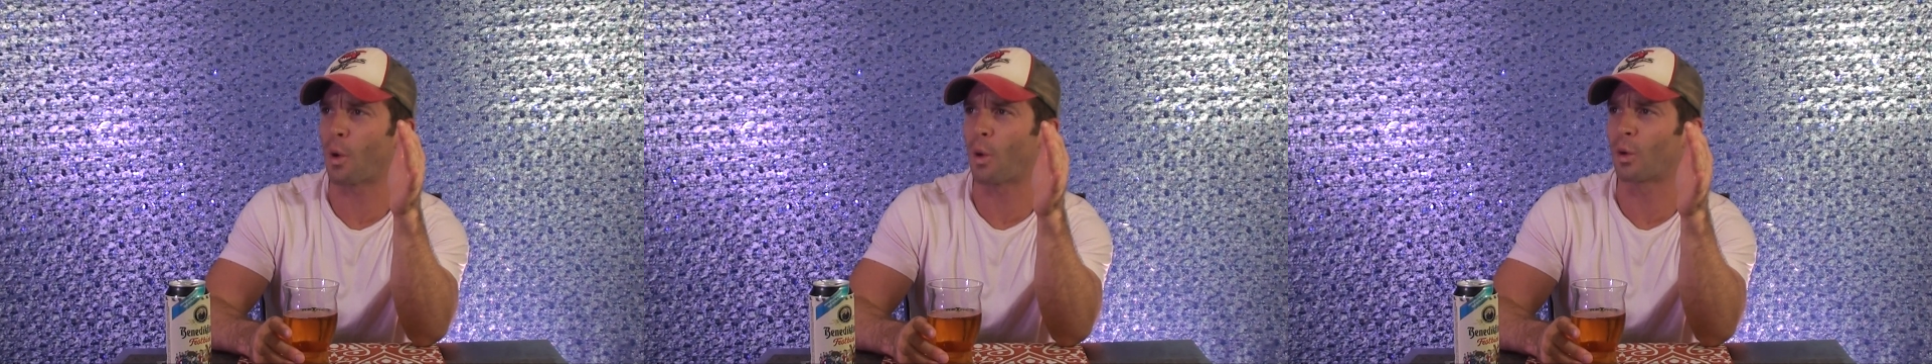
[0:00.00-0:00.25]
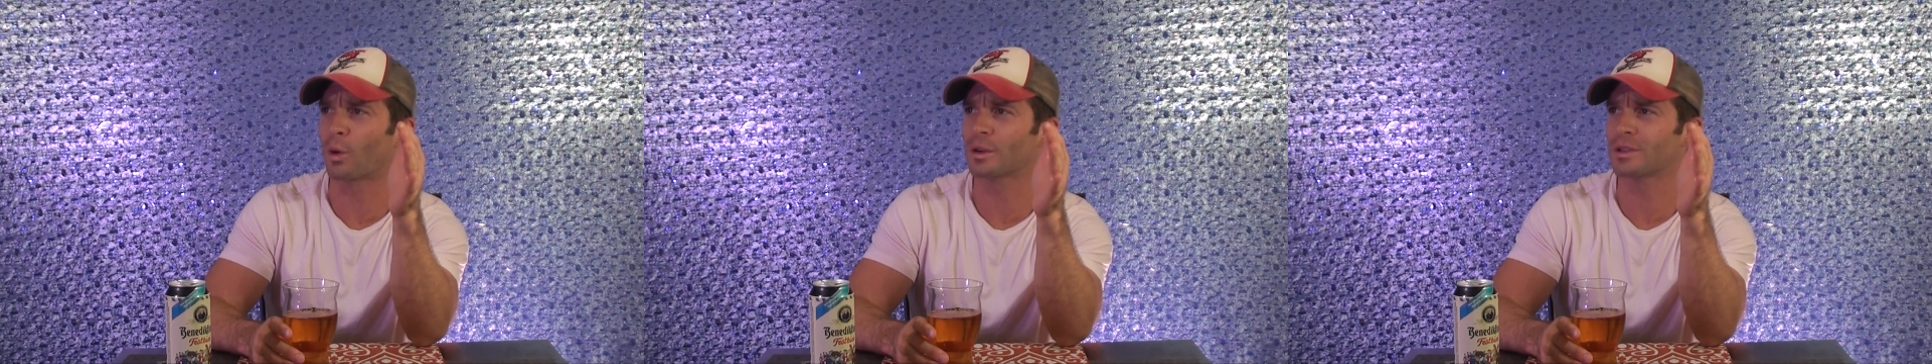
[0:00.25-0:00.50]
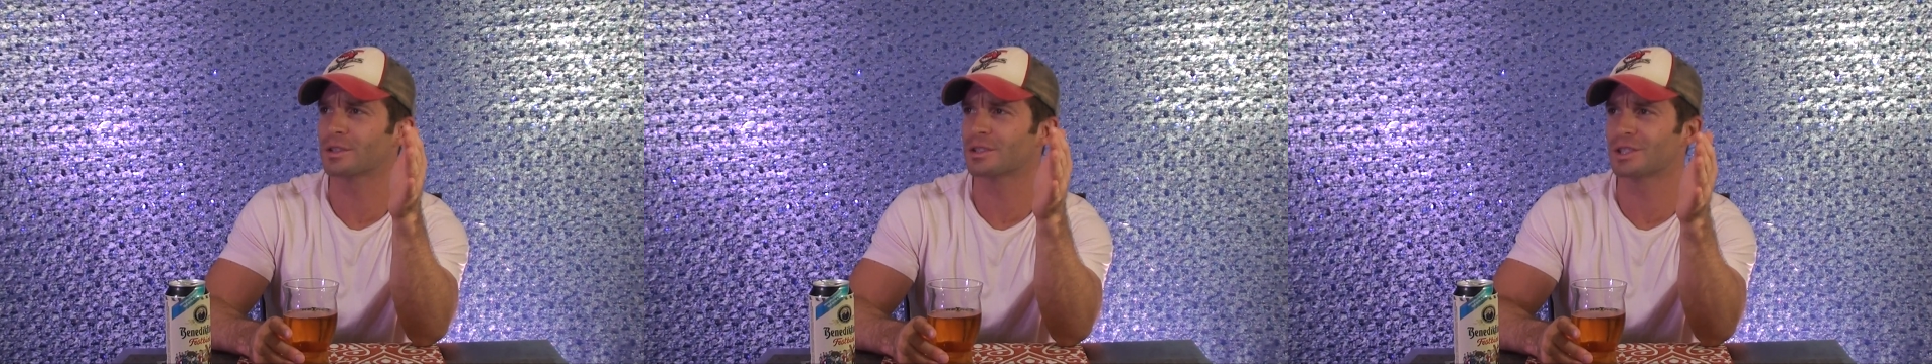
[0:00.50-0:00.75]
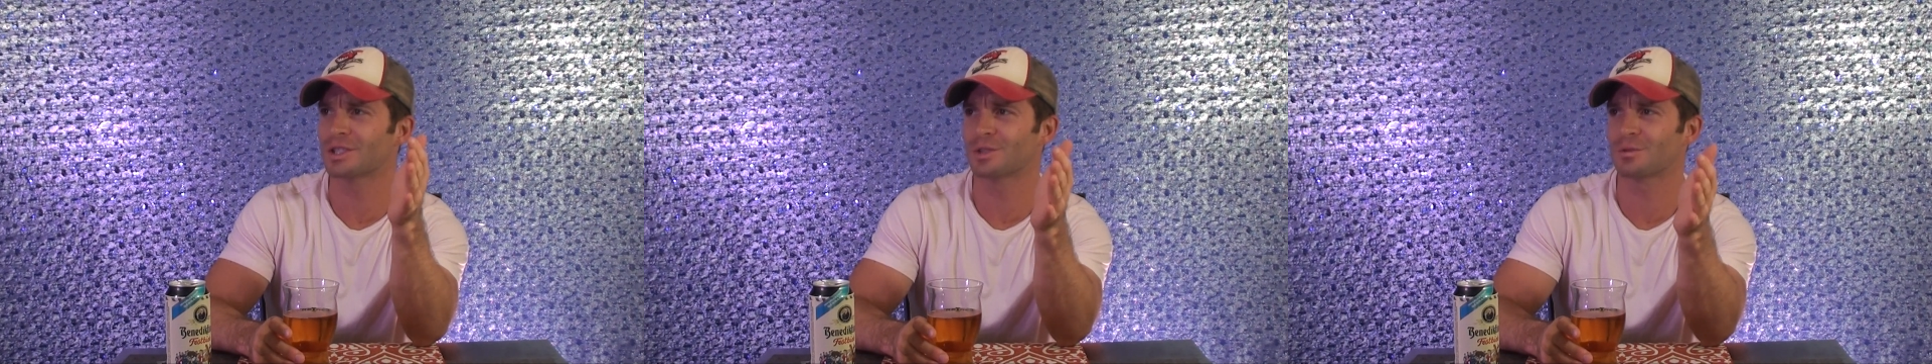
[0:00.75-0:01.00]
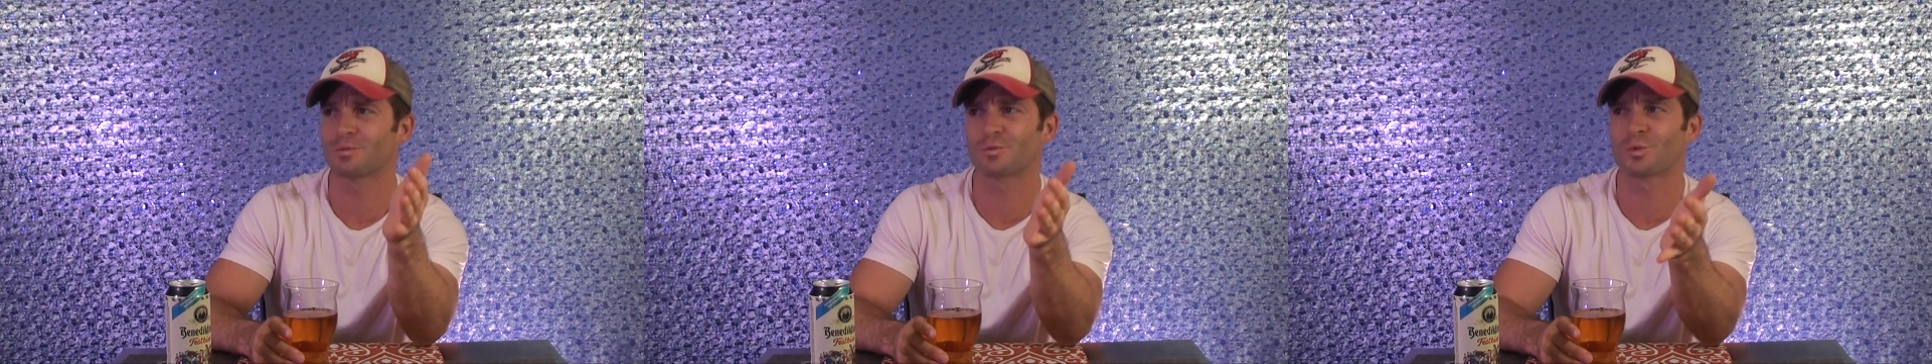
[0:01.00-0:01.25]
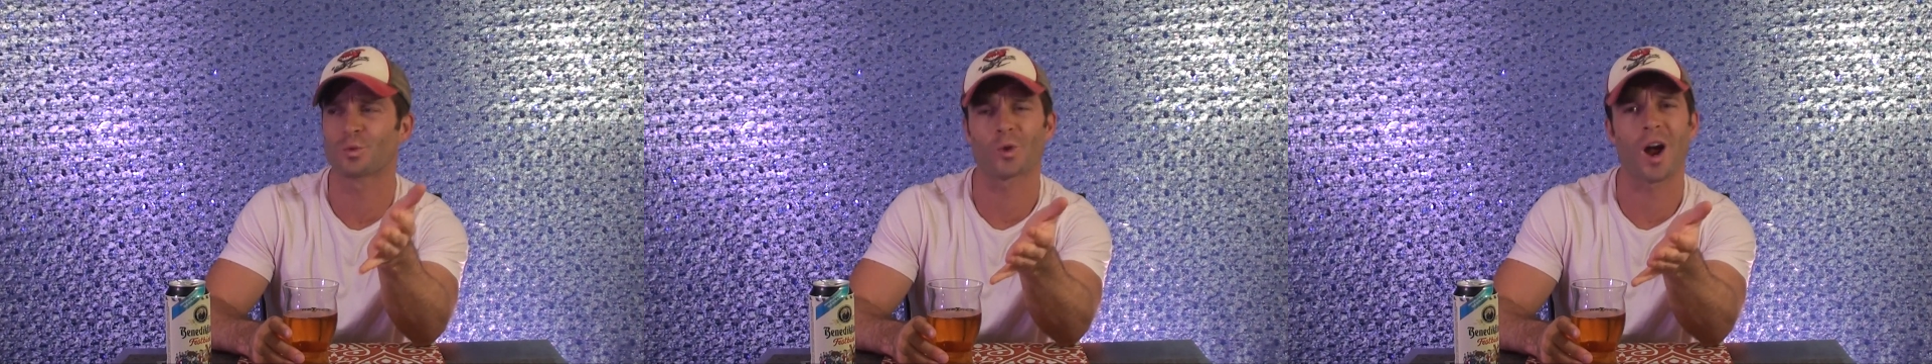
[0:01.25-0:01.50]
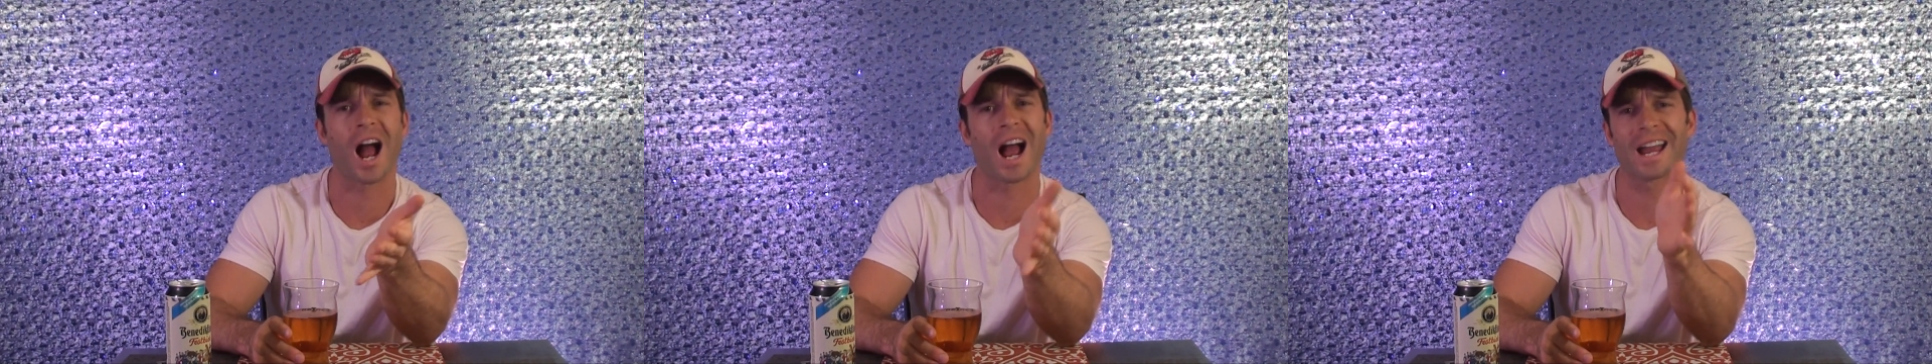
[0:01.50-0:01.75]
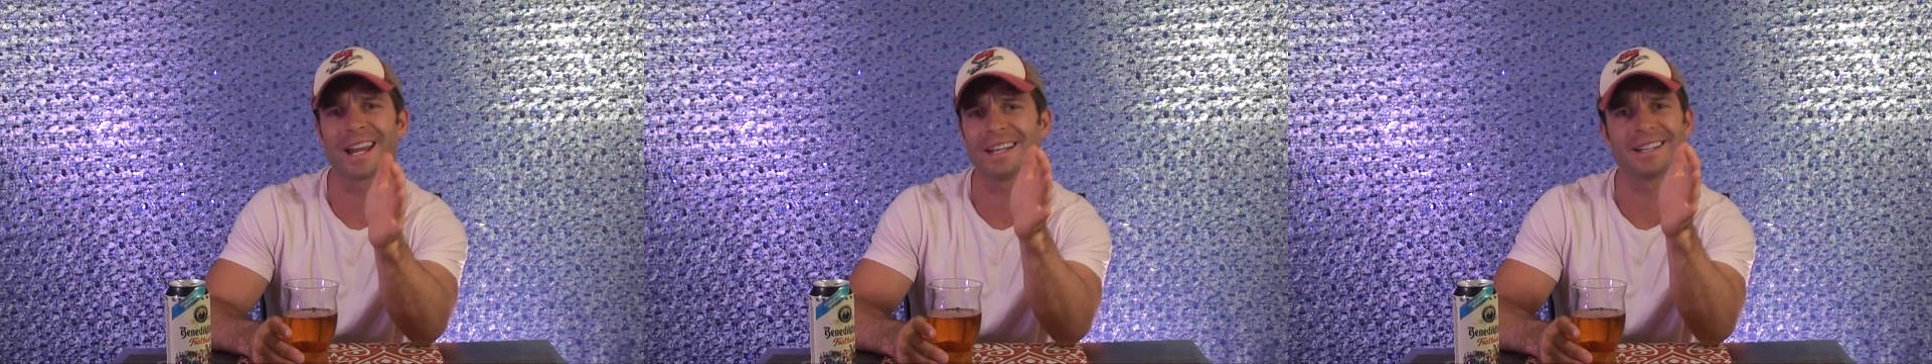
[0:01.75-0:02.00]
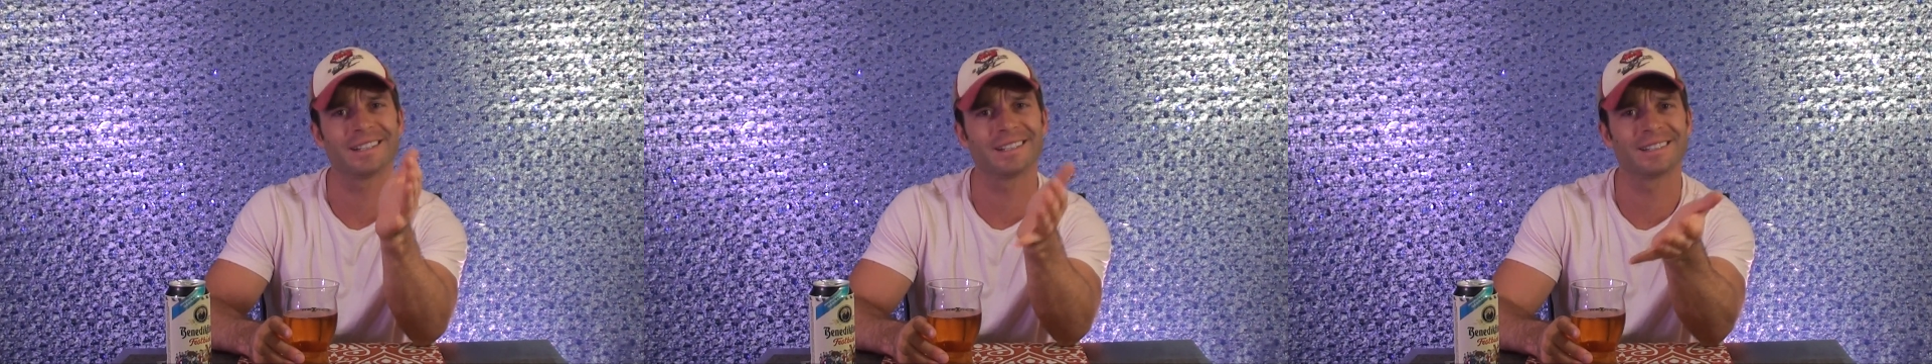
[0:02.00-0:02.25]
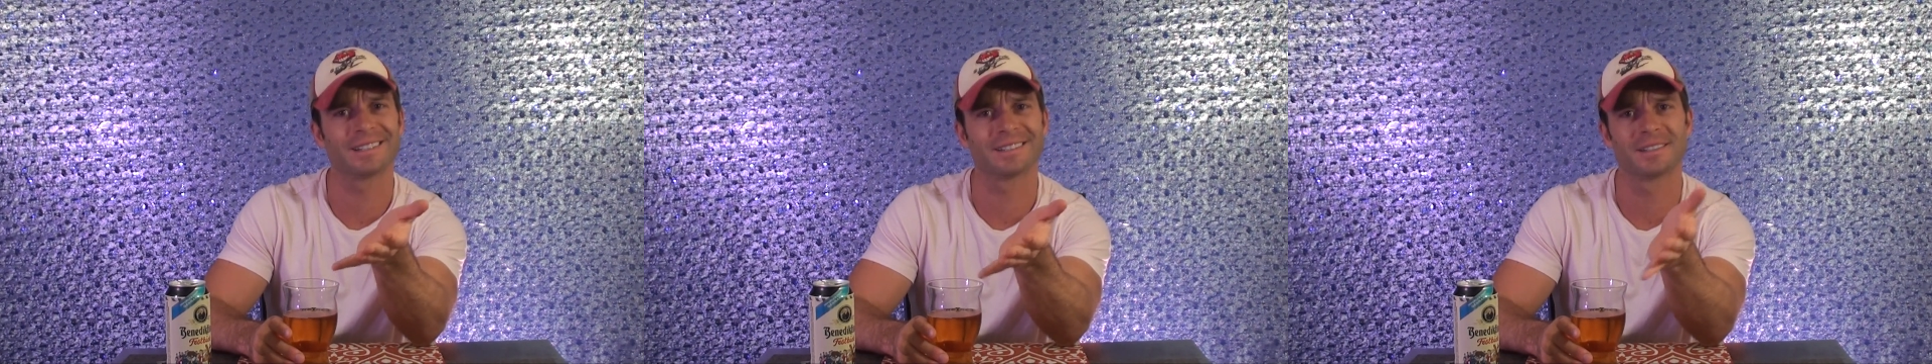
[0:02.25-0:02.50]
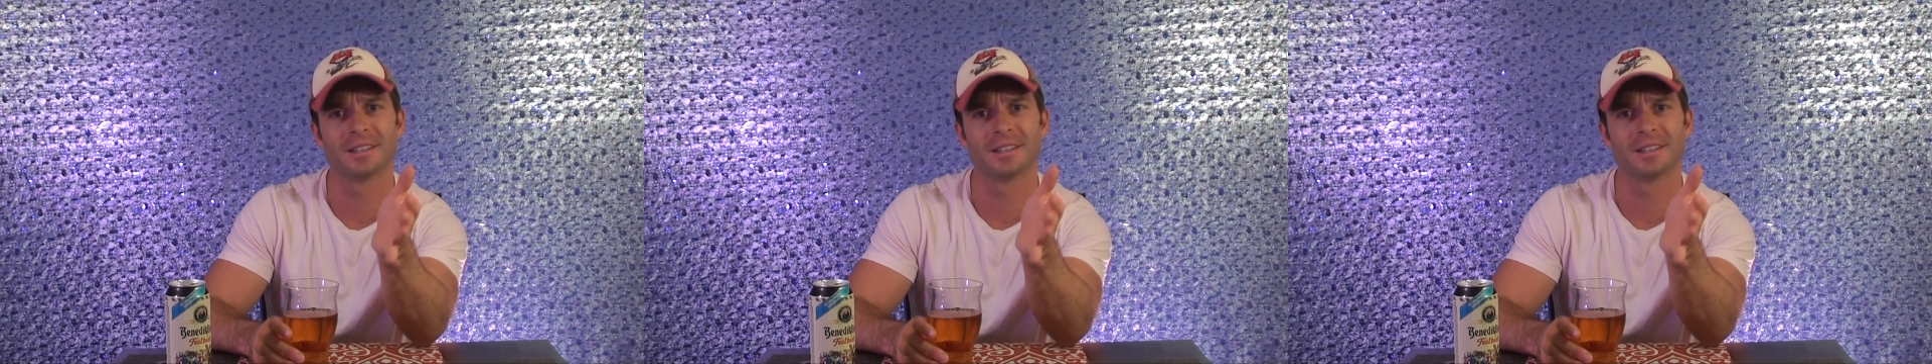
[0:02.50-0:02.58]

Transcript: orange rind